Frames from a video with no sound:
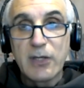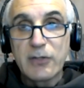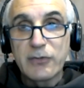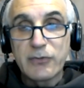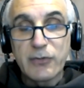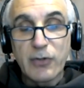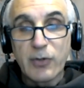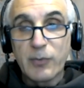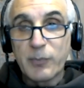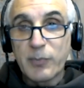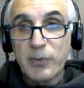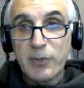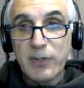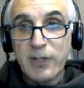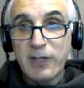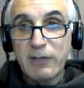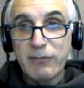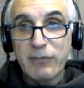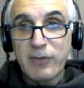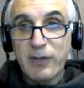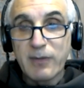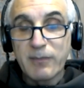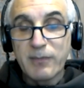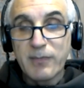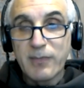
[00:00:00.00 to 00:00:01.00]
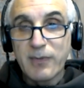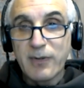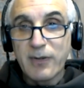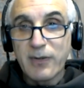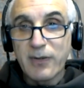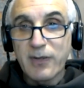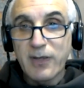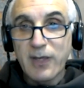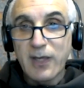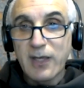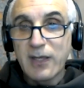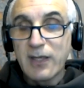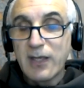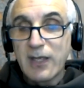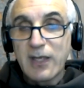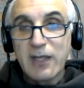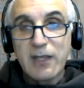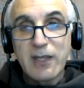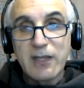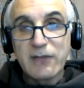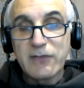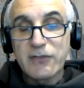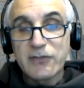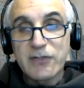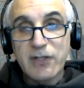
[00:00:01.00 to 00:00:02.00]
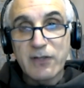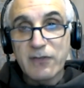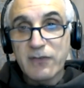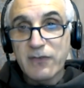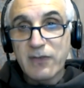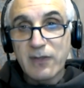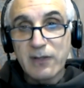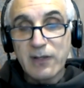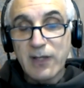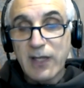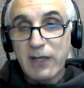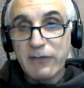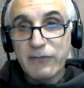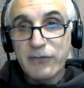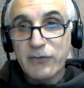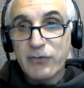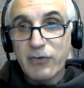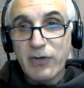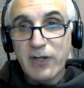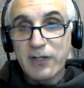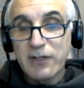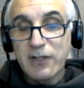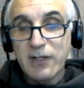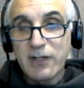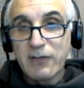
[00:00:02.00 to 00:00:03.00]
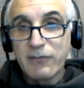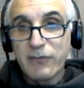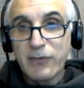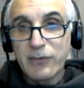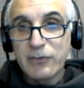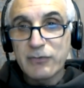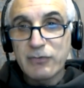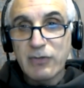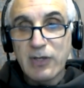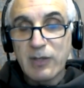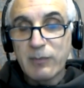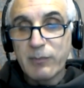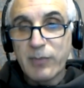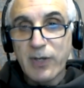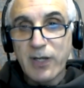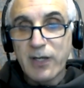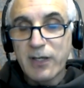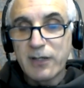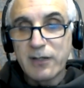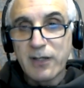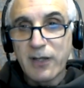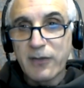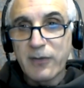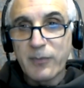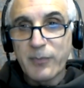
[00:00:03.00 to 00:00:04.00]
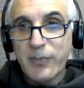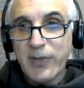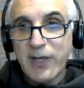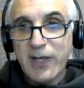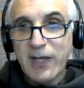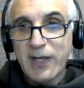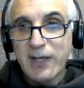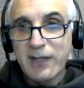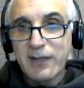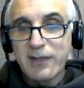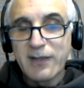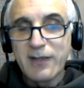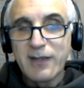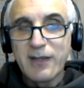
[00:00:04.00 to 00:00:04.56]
Don't believe them, okay? It's just the left trying to infiltrate by another path.